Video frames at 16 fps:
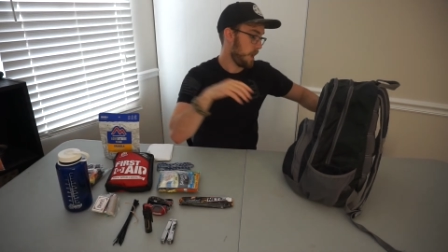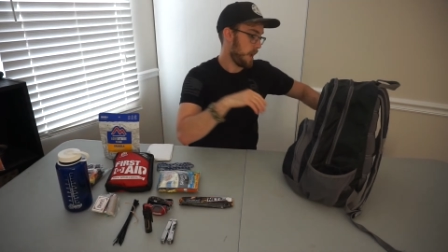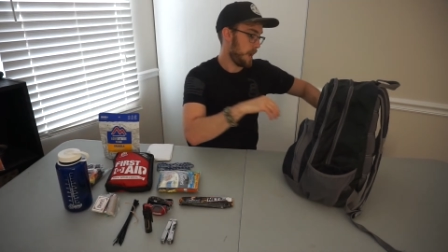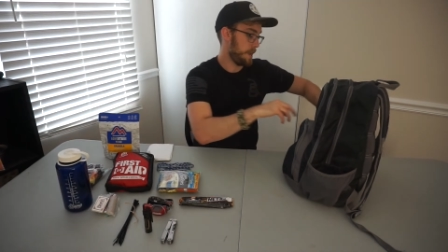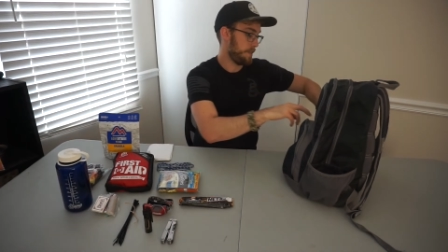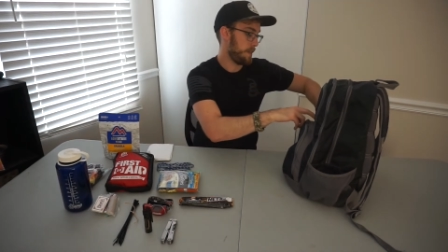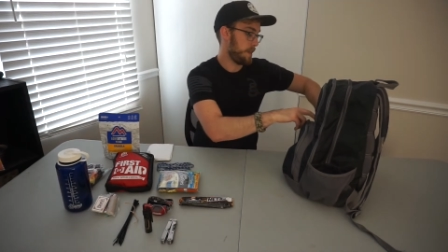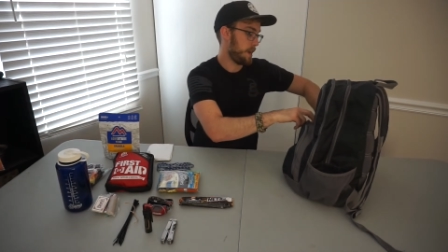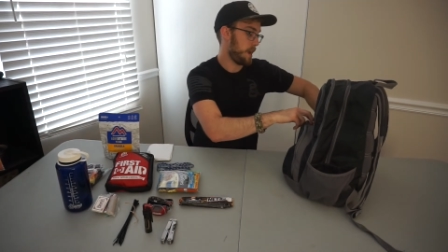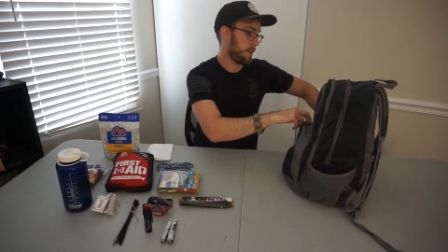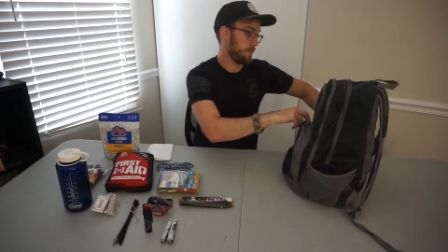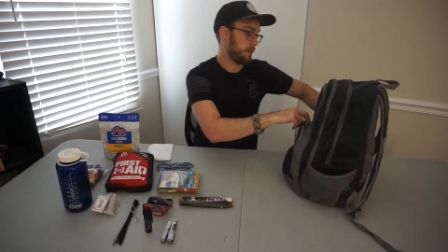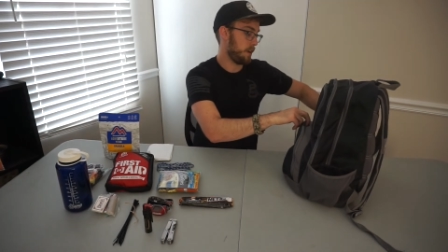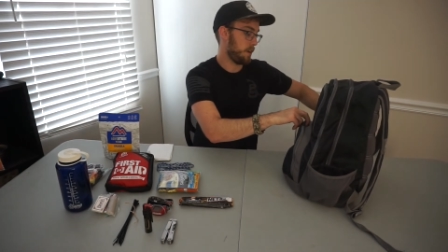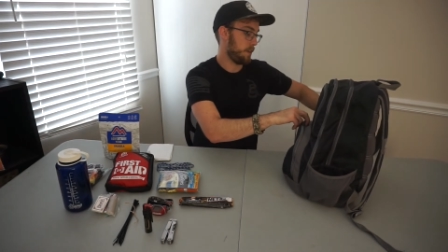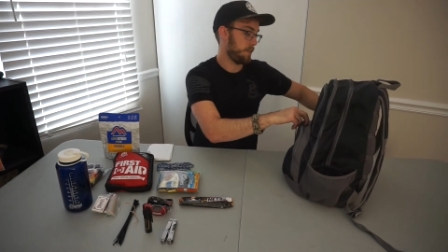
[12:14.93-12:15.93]
And then
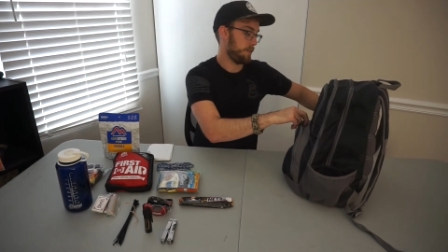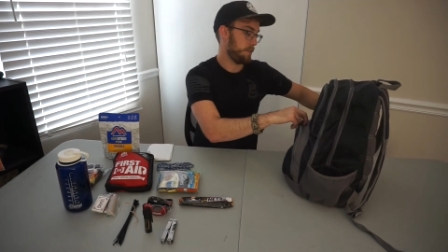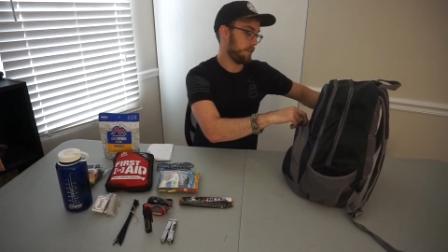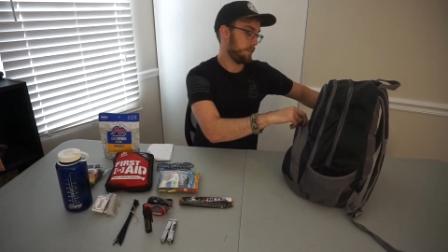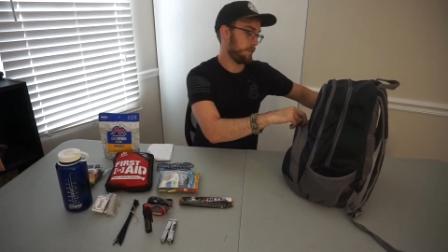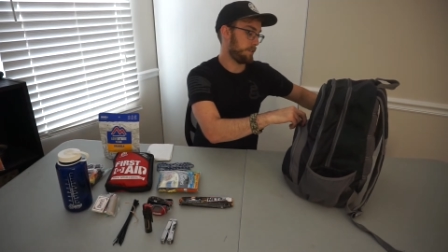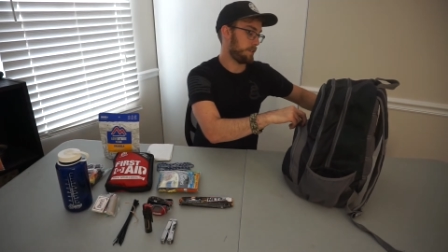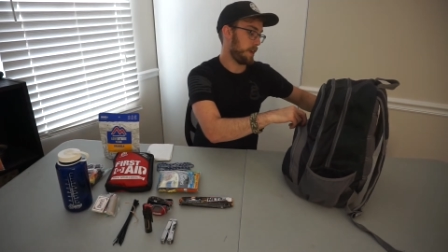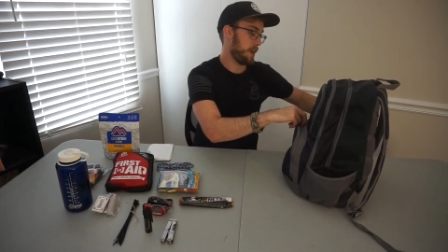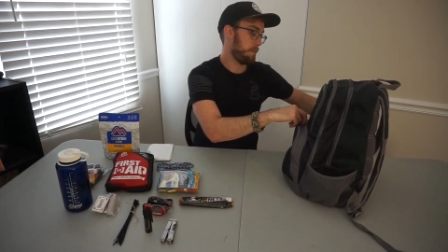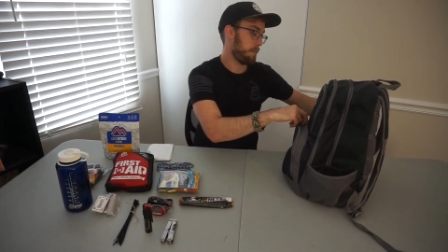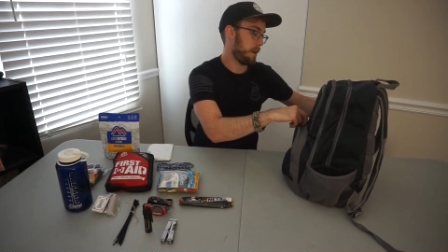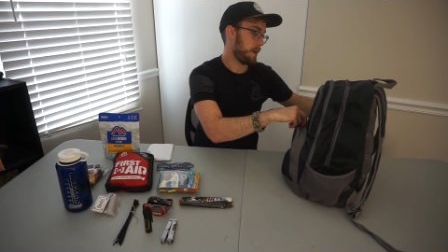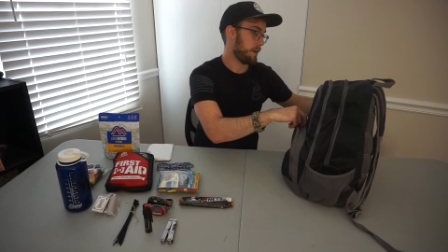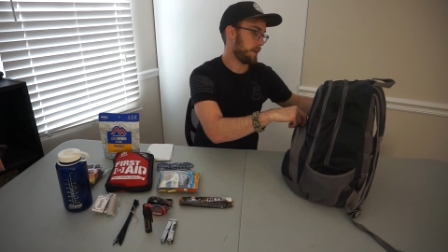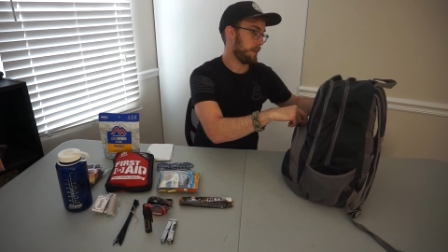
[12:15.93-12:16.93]
on the other side
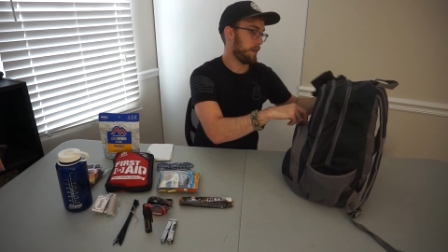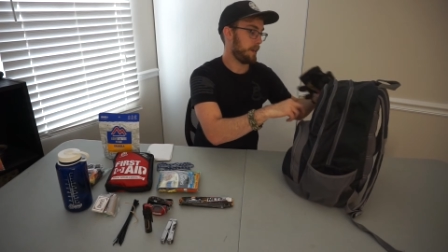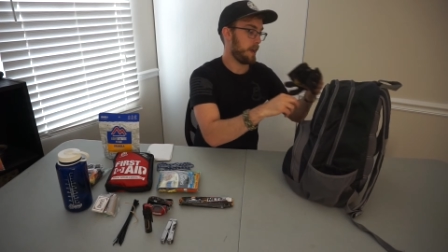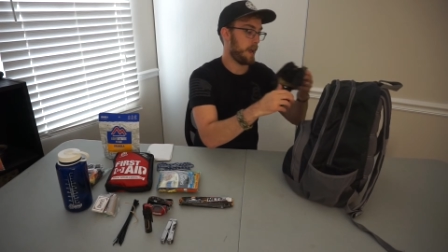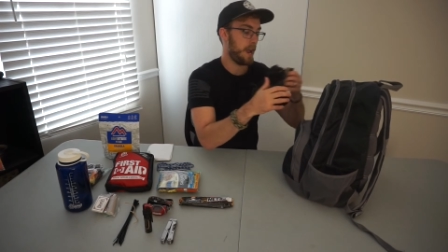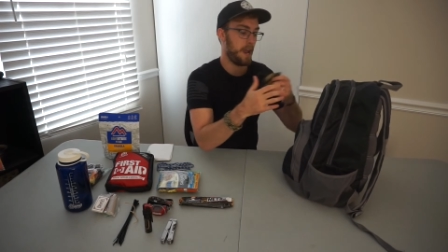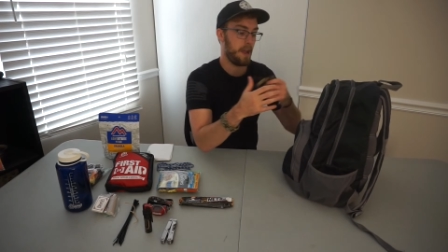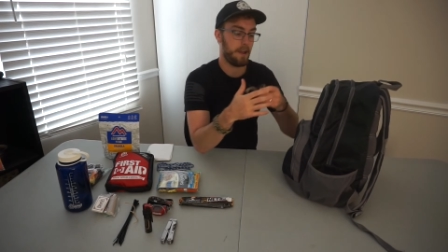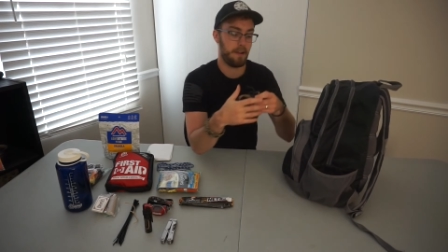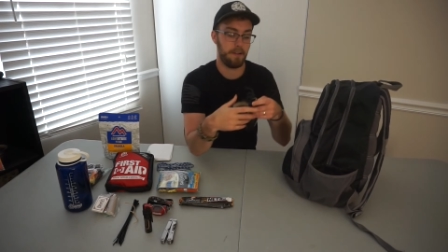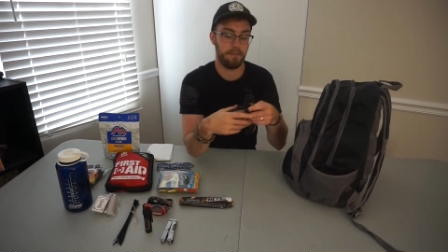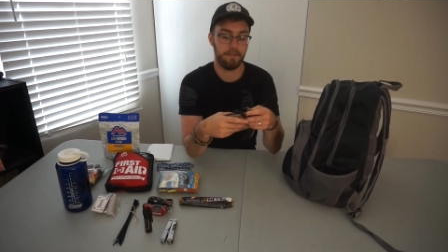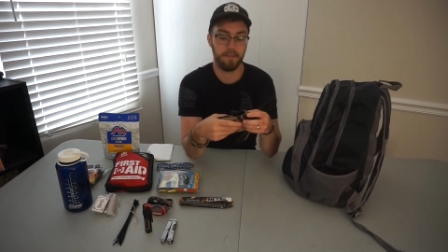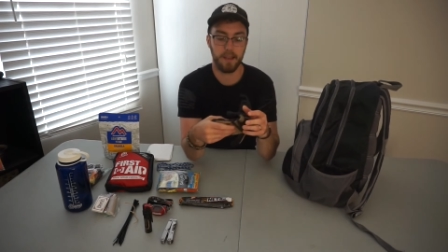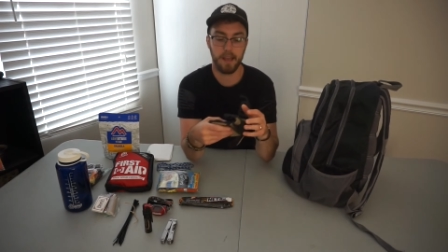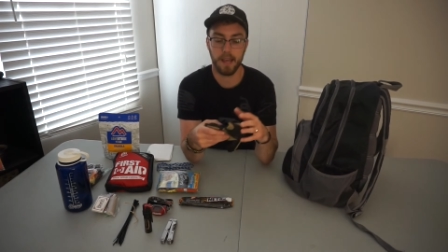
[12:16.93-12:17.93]
pocket, I
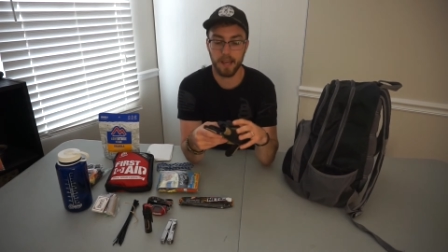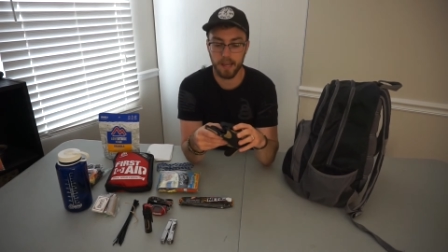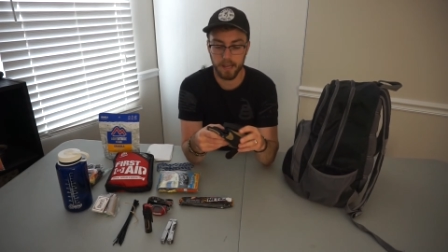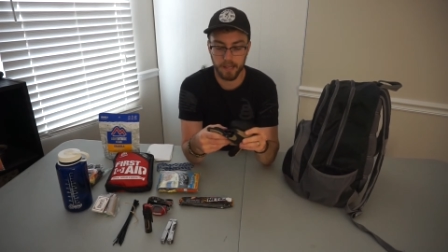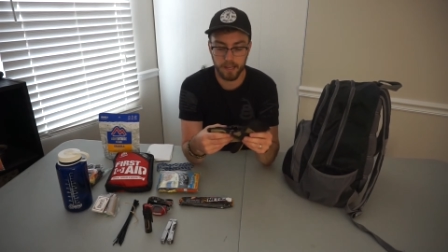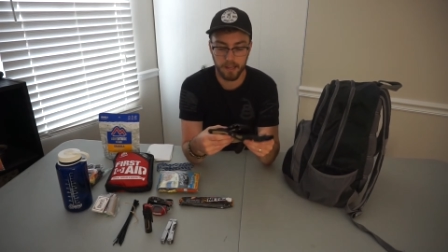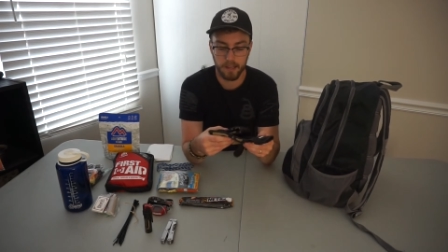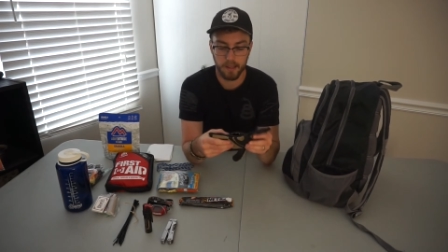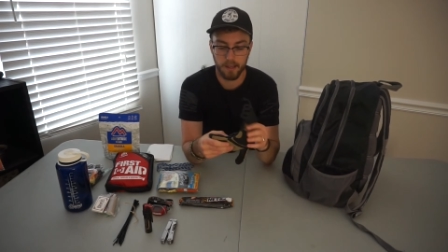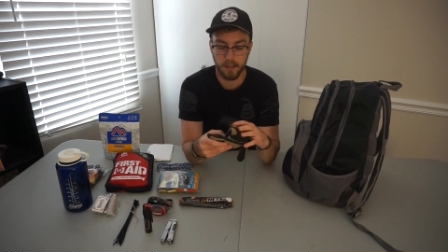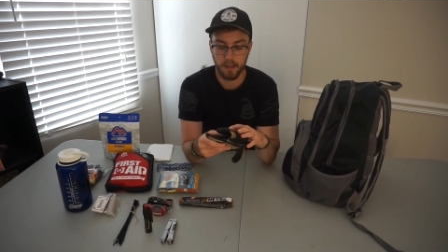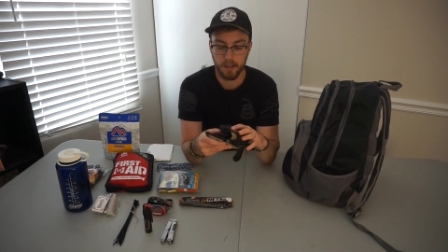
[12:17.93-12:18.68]
have a